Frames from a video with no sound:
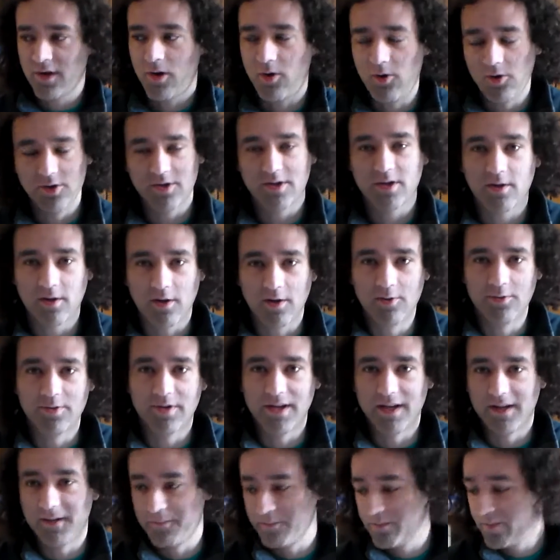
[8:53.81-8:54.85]
old
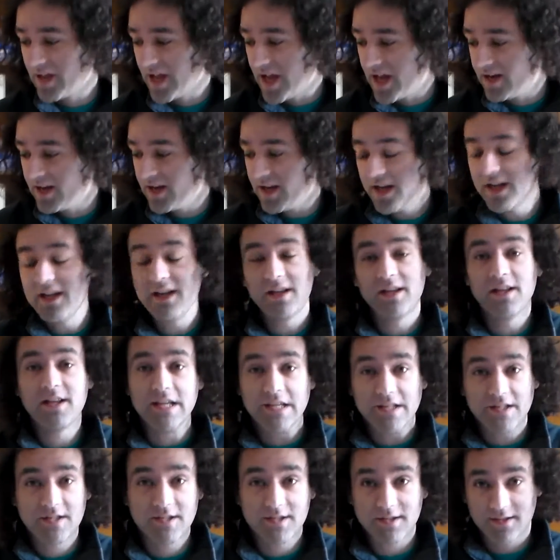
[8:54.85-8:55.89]
clothing, and in
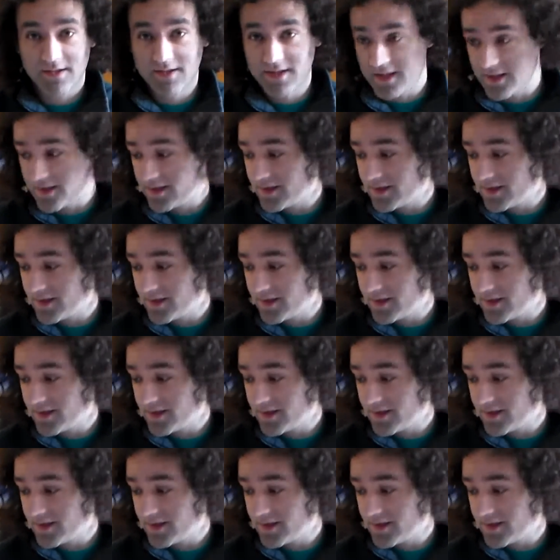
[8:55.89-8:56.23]
this